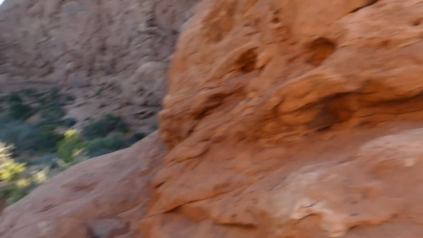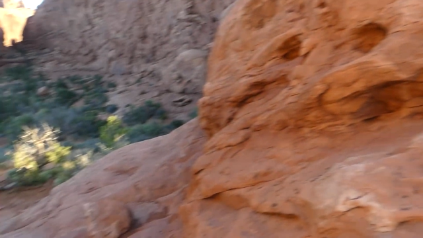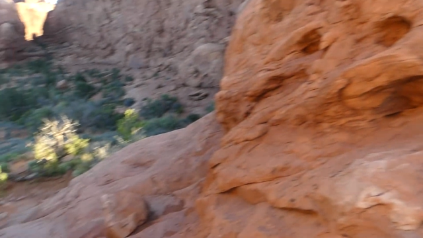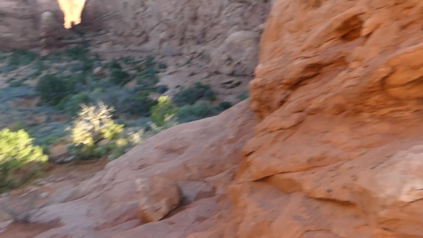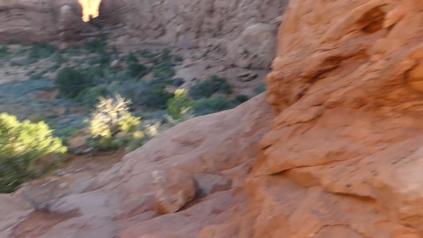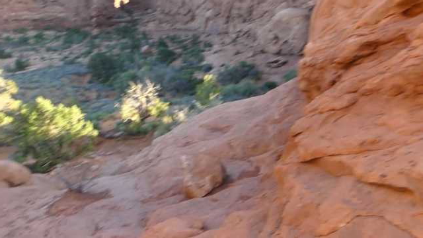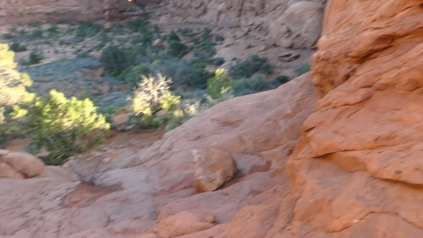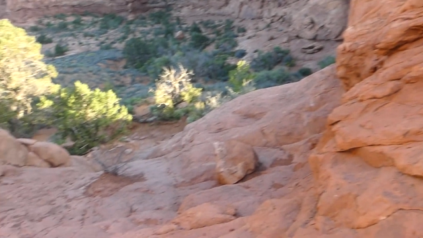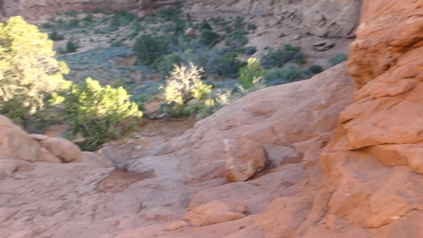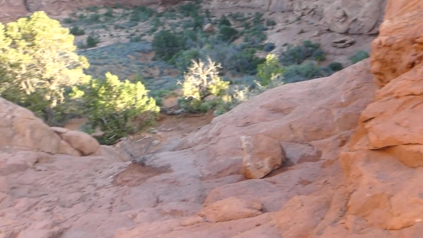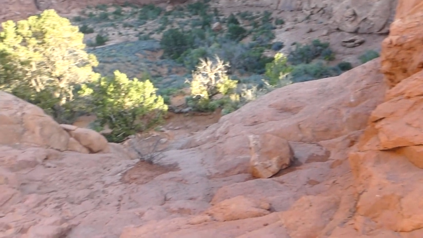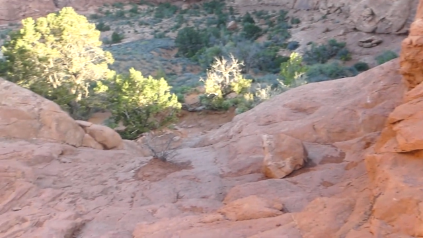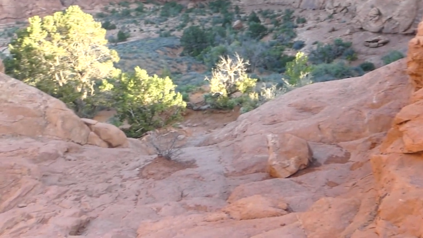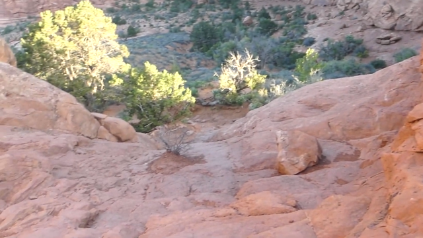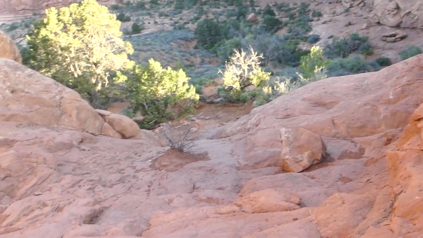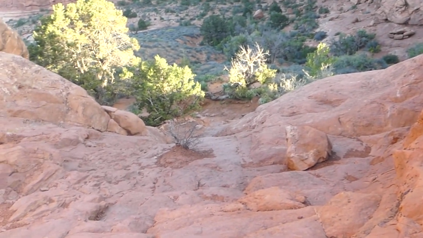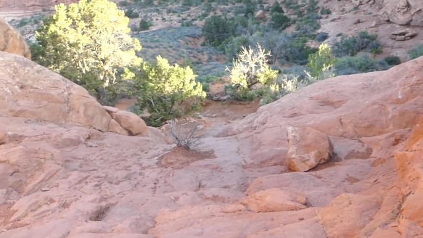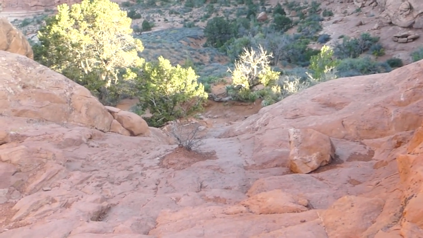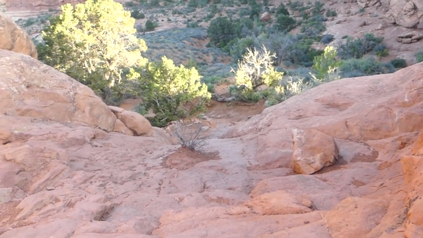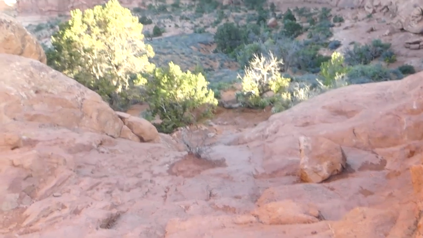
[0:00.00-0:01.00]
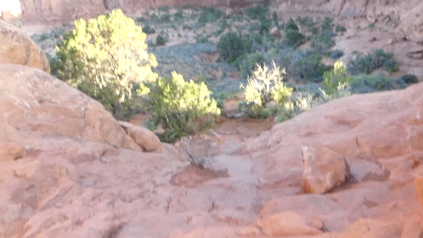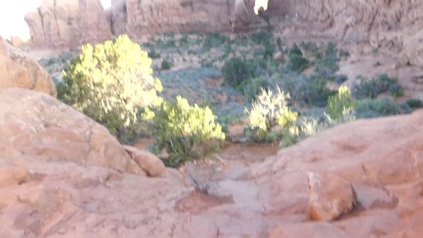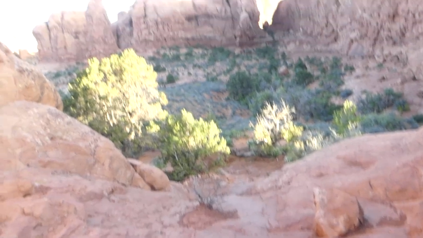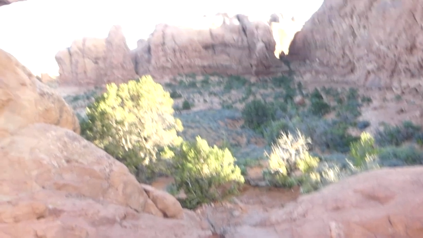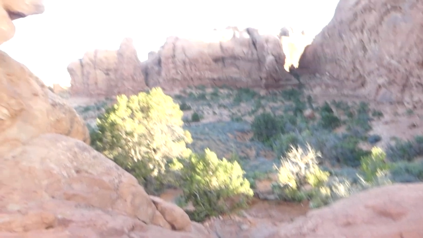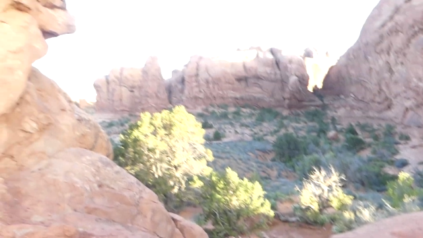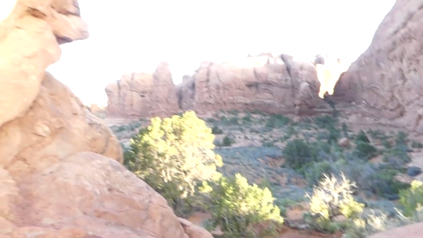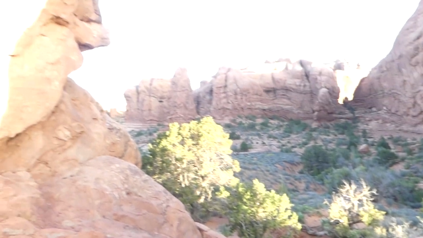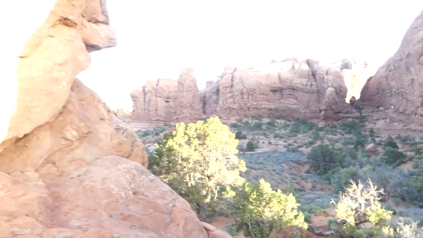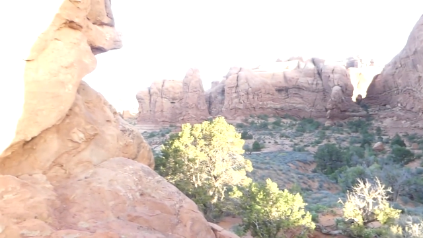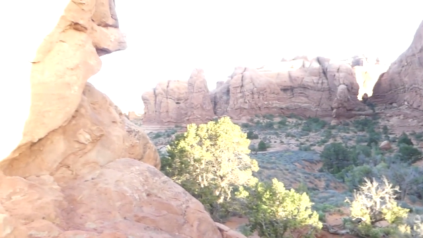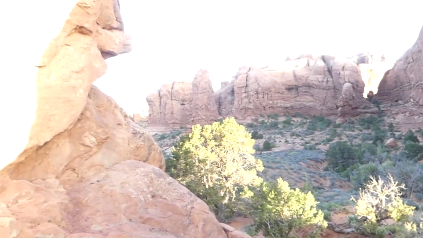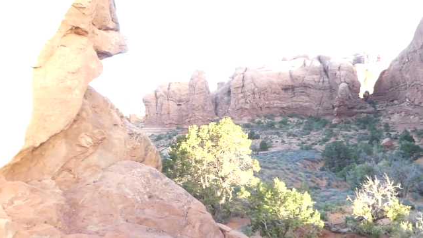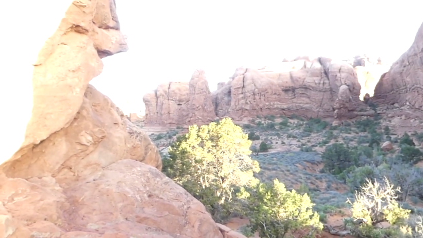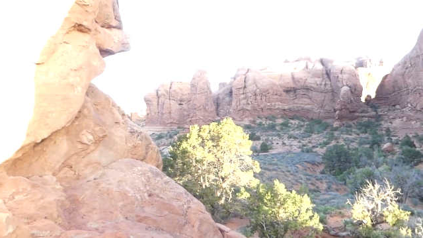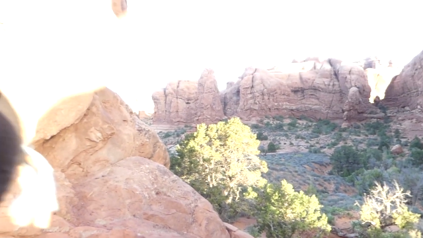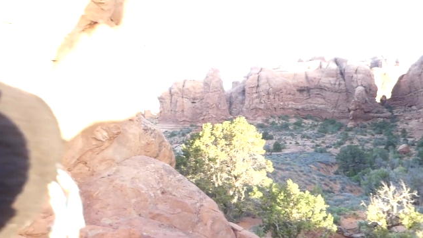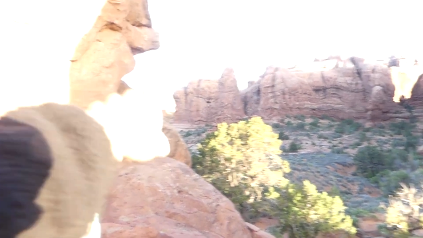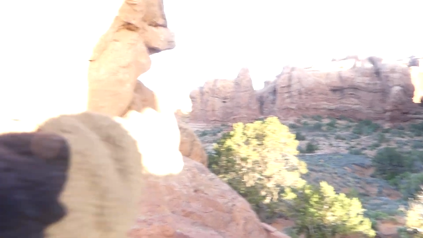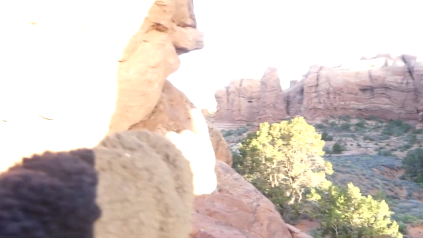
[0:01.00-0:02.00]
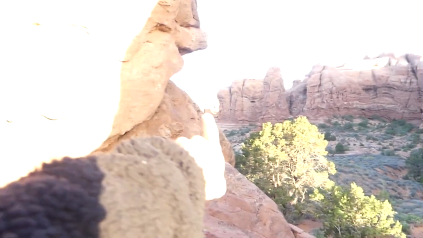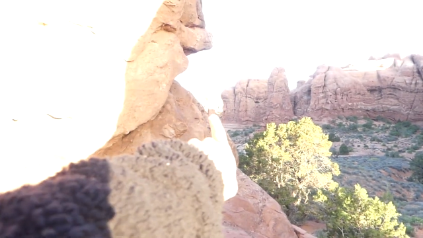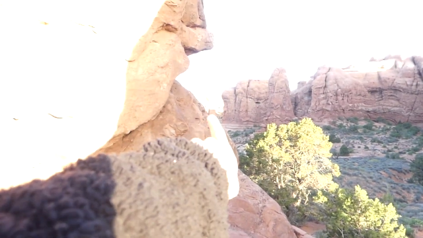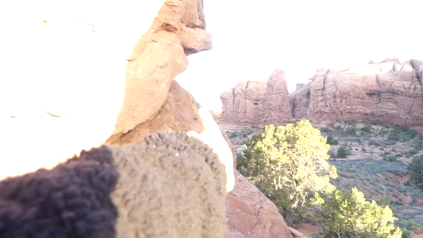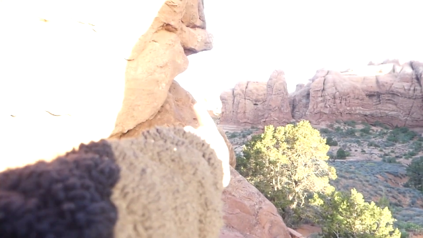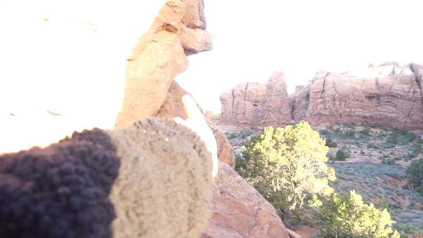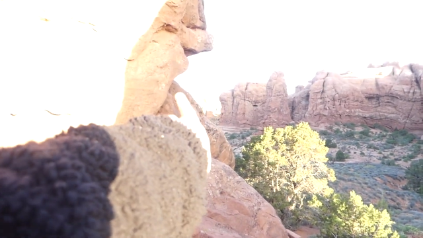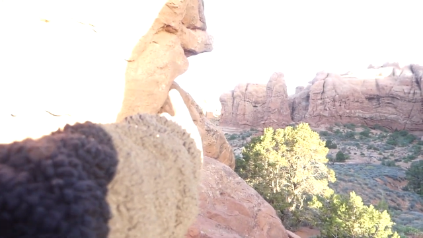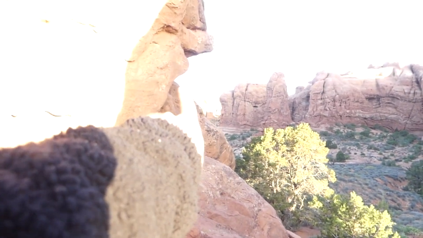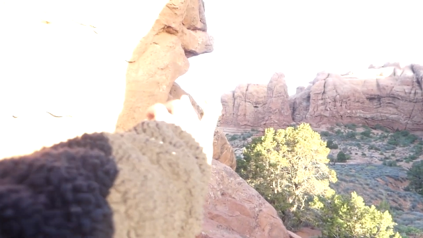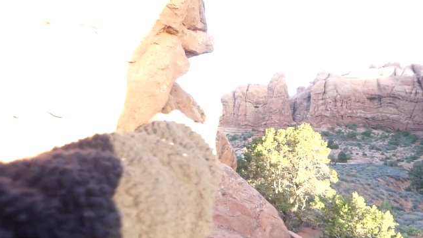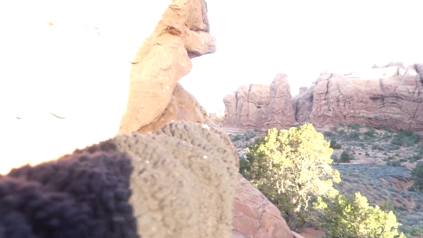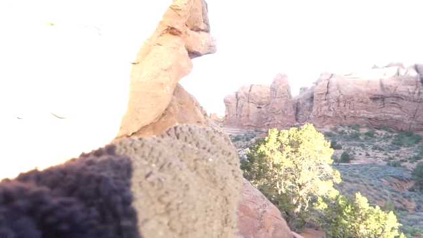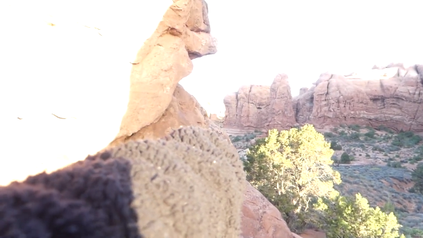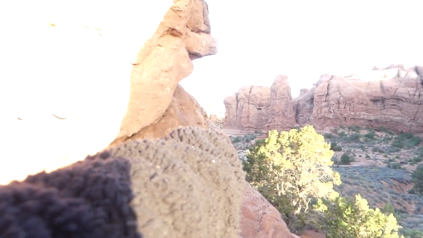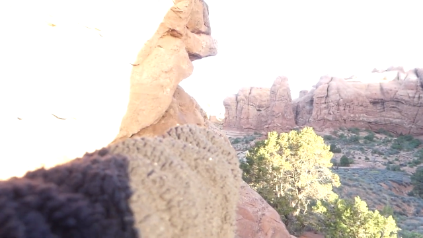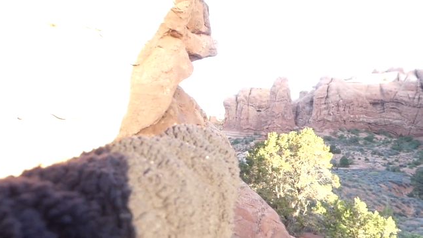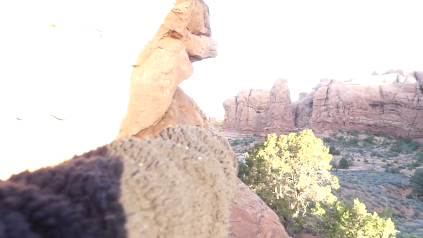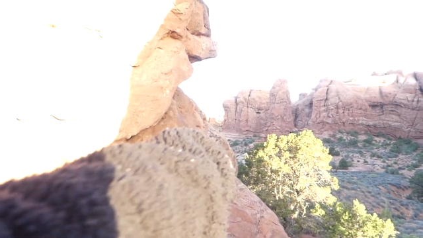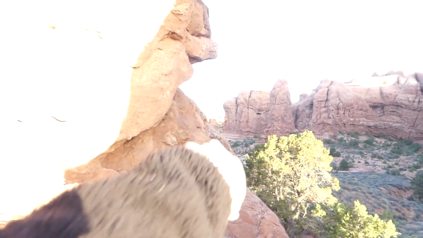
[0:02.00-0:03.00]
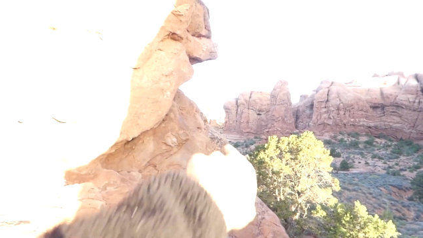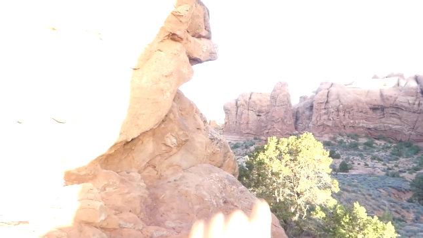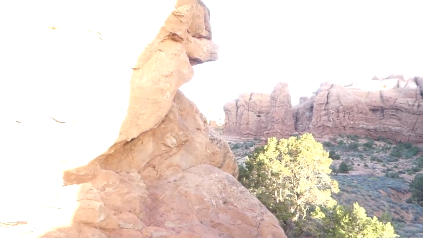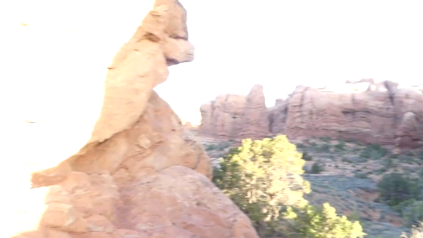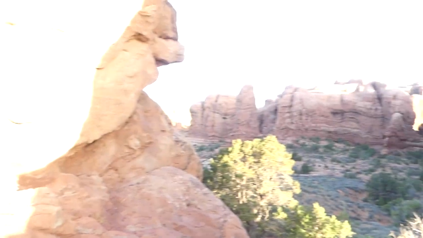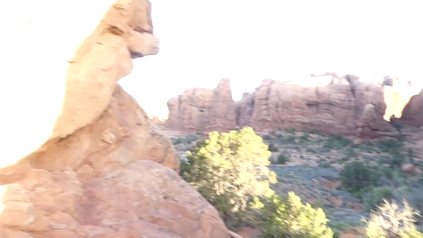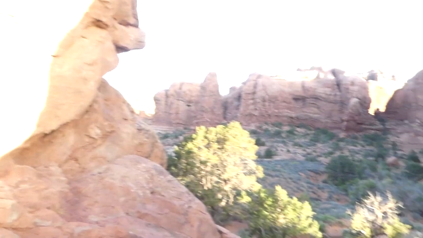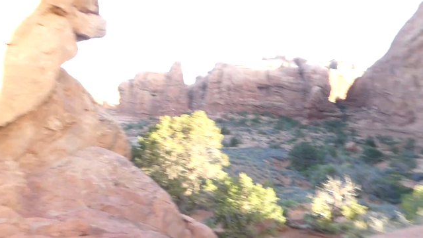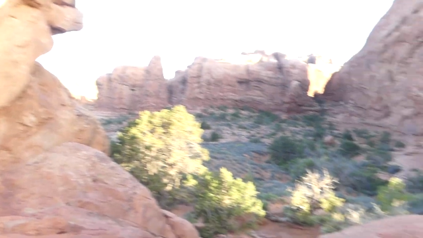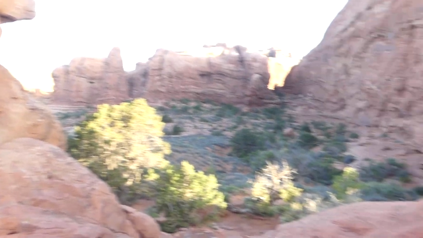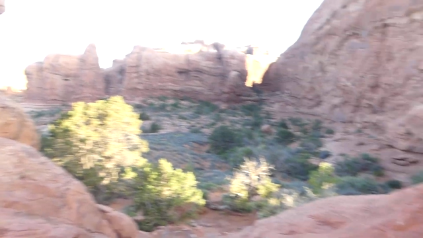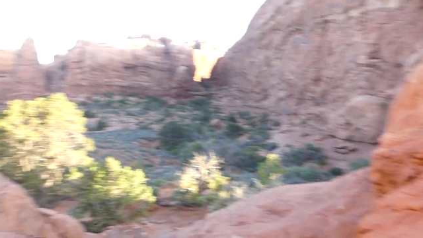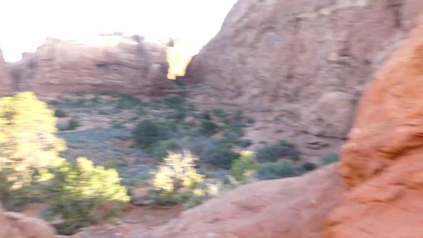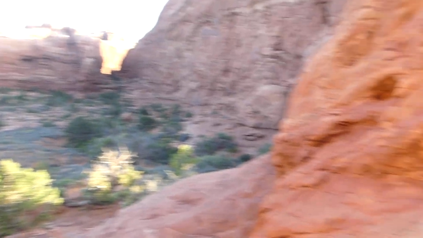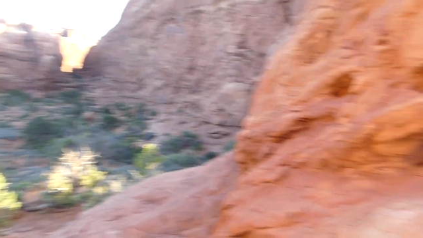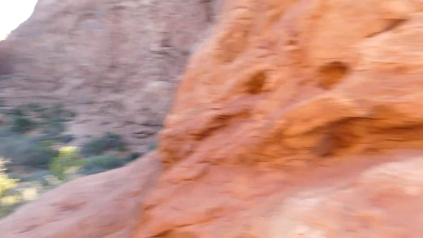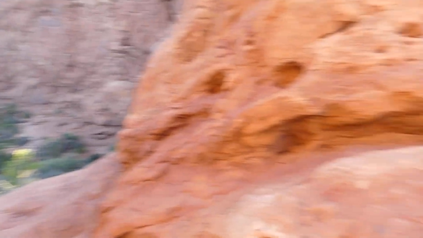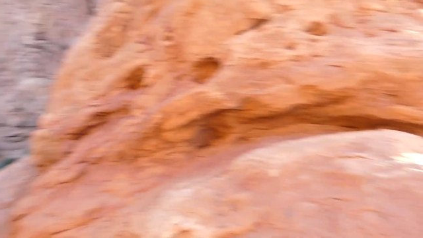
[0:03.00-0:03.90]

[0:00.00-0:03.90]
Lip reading: [unreadable: no face in view]